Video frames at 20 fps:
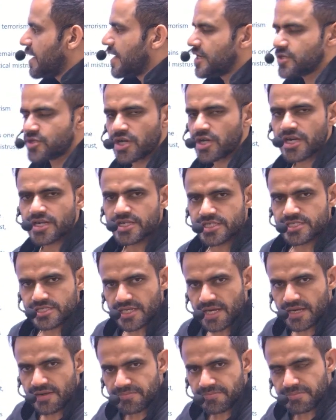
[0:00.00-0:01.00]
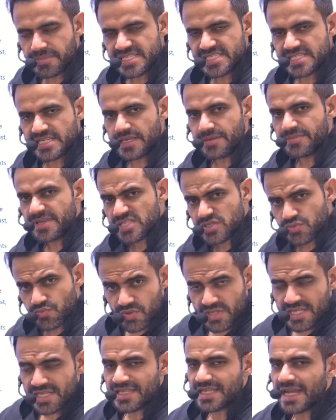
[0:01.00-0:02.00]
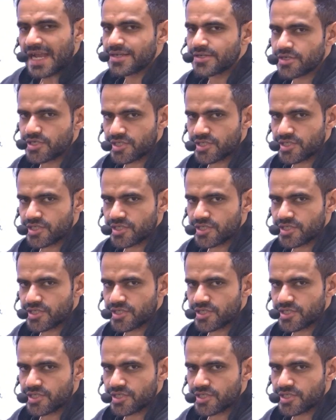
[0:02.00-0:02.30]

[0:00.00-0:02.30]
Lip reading: Intra-regional basically means within that